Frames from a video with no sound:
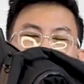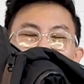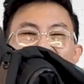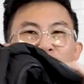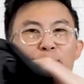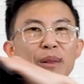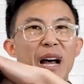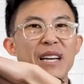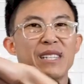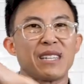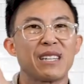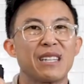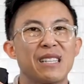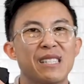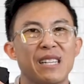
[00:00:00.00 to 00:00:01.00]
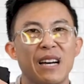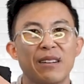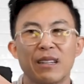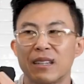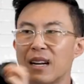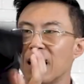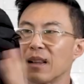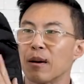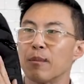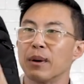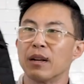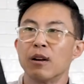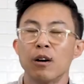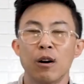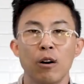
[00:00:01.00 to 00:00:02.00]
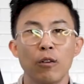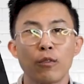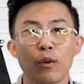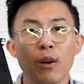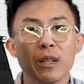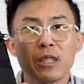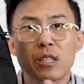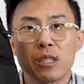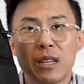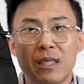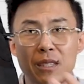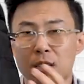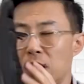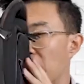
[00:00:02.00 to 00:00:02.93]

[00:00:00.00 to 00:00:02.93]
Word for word: kind of plasticky sounding nylon, but overall it's, it's,